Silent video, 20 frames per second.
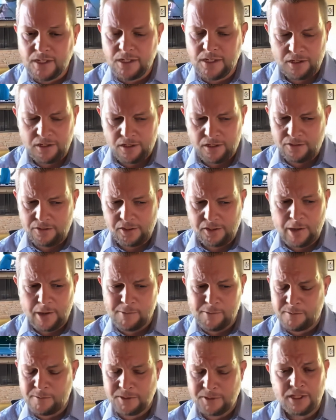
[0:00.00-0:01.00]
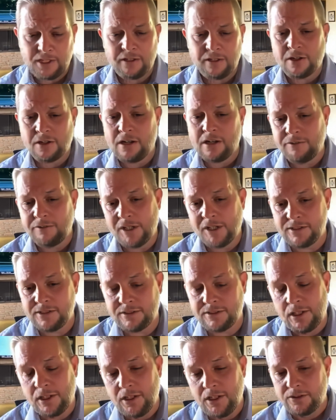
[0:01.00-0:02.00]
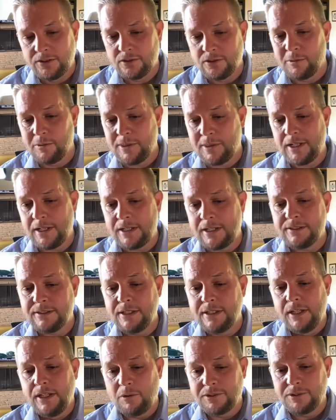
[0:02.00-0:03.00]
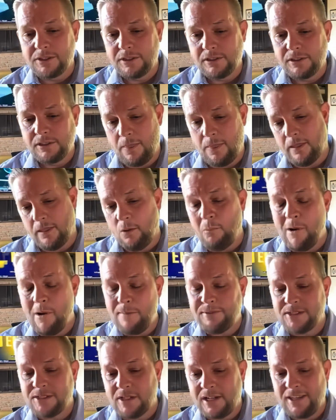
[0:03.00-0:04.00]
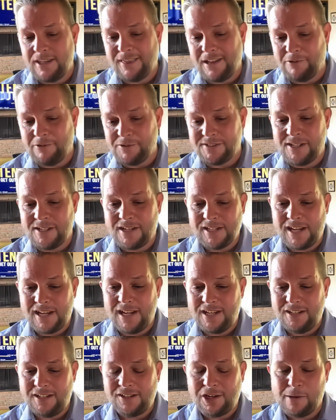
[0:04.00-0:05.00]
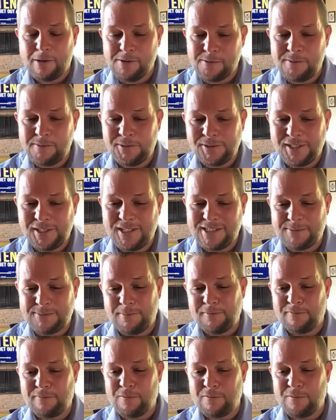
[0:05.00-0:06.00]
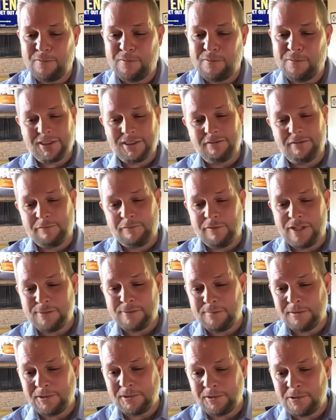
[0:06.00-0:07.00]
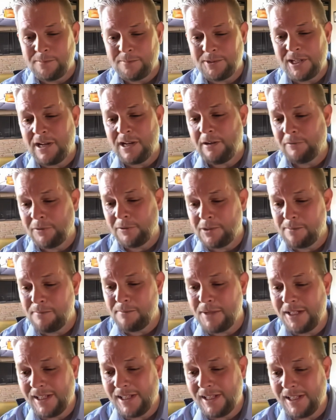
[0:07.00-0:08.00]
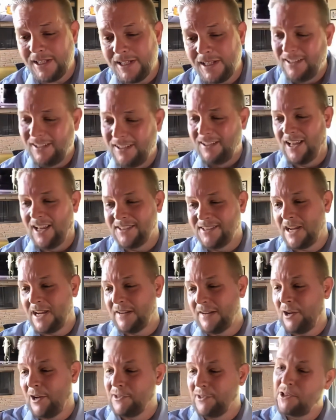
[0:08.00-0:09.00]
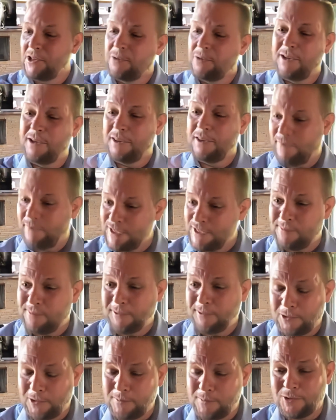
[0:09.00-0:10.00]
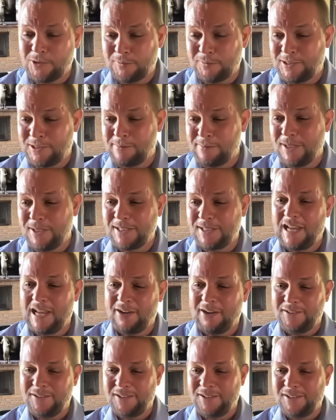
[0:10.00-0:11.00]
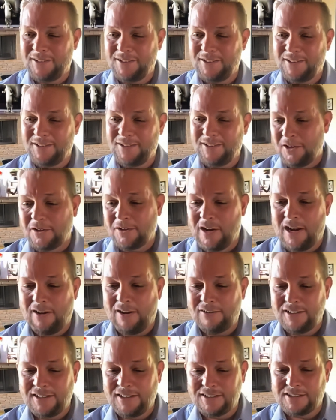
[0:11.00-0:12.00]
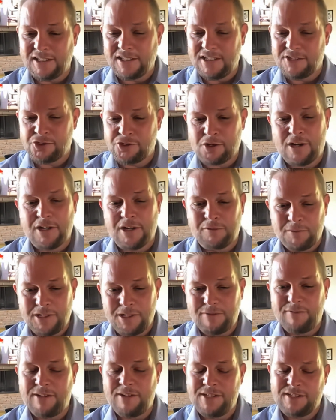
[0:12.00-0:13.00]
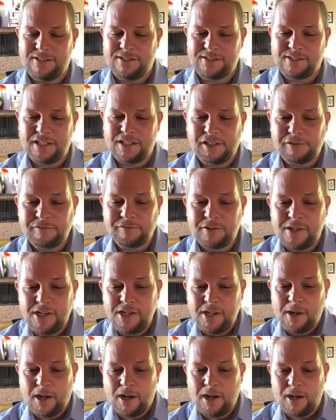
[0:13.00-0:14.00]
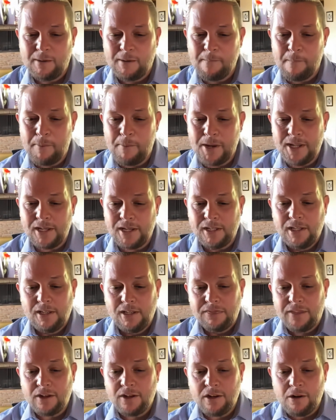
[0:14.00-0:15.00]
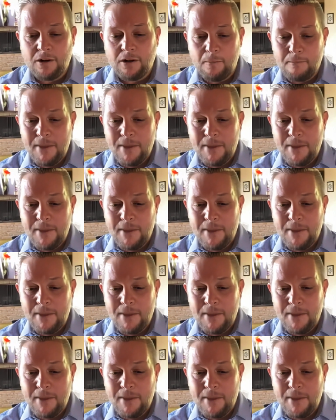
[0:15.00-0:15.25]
the Garbage Pail Kid Underground. If you guys don't know what that is, was a website that was dedicated to Garbage Pail Kids before like the Facebook groups got really big, and it's kind of gone the other way. The Facebook groups are really big now, and the underground is trying to reinvent itself. But there are